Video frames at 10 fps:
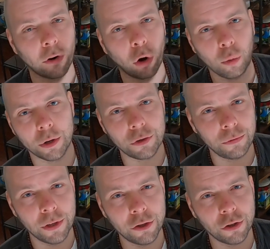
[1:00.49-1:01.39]
a whole bunch of
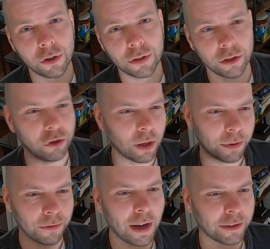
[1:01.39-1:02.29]
features and ship
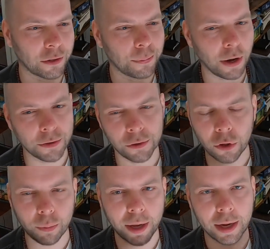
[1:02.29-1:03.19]
as fast as
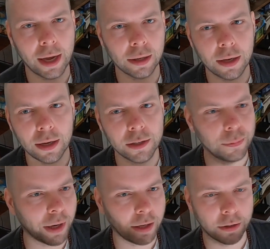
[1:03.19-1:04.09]
possible, make headlines,
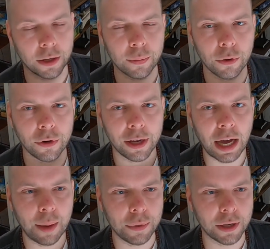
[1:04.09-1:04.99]
make the community
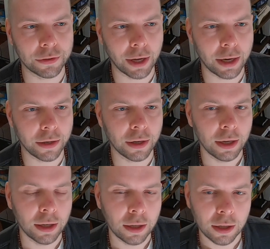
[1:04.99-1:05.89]
happy, excited.
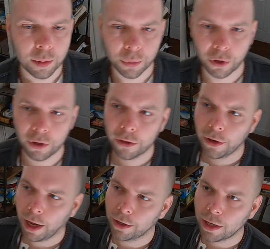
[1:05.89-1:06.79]
But on the other
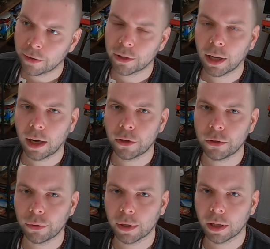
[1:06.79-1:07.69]
hand, you have to kind of
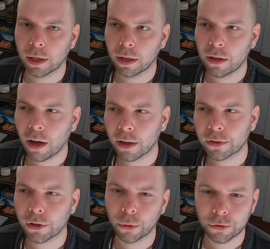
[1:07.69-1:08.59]
do the not
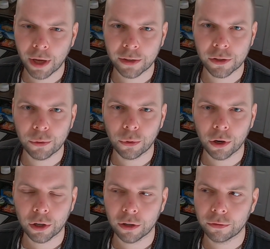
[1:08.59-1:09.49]
so sexy
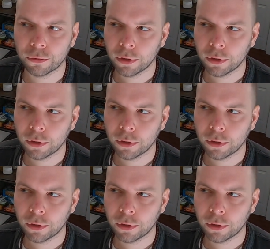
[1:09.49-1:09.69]
work of